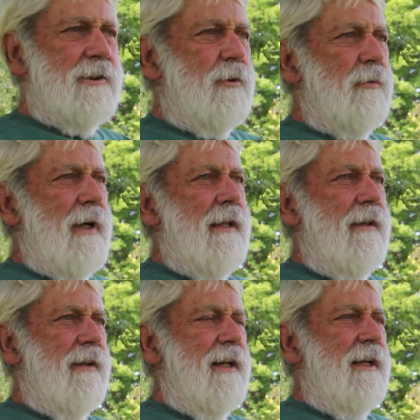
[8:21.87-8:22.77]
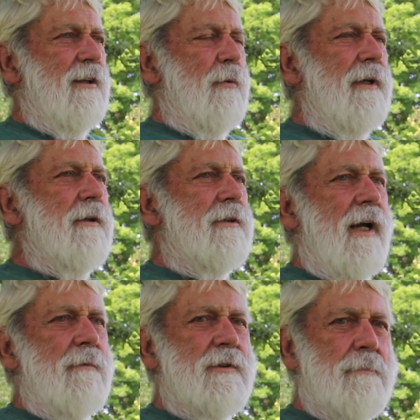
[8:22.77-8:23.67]
And so rather than in the winter
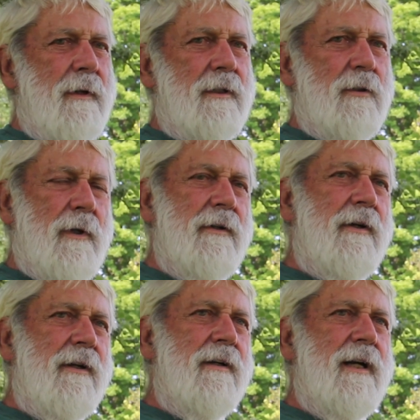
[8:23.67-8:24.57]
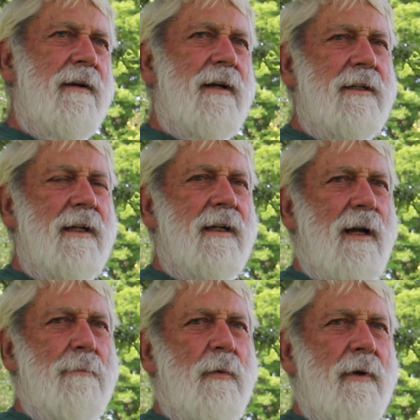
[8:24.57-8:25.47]
time spending the winter here, I did a
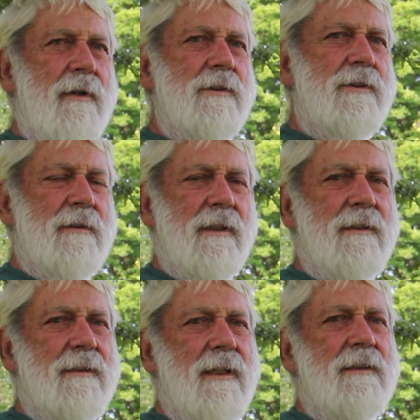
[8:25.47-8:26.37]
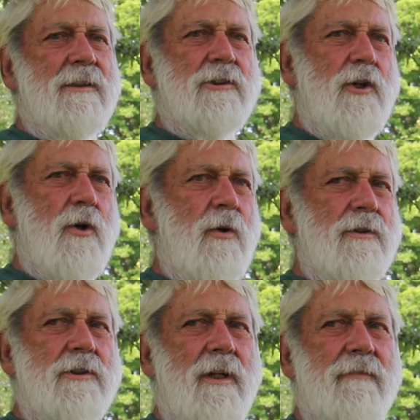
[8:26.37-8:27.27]
couple of winters, and got the snow
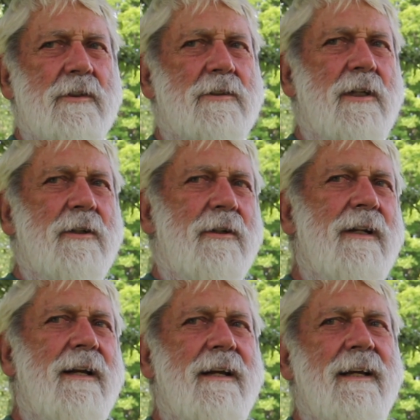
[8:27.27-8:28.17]
and stuff just doesn't